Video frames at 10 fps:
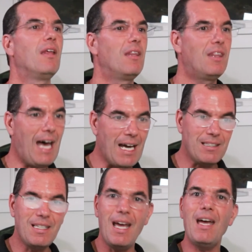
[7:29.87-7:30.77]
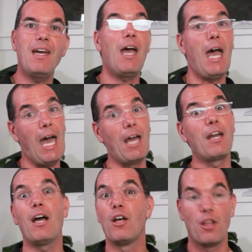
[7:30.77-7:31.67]
that day
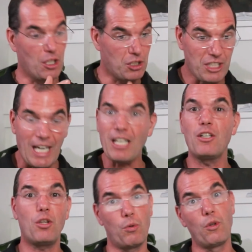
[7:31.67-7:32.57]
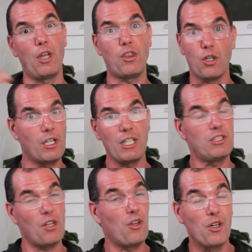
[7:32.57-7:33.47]
and the 2nd through the
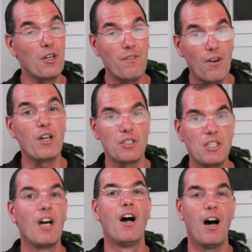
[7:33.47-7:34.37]
30th or 31st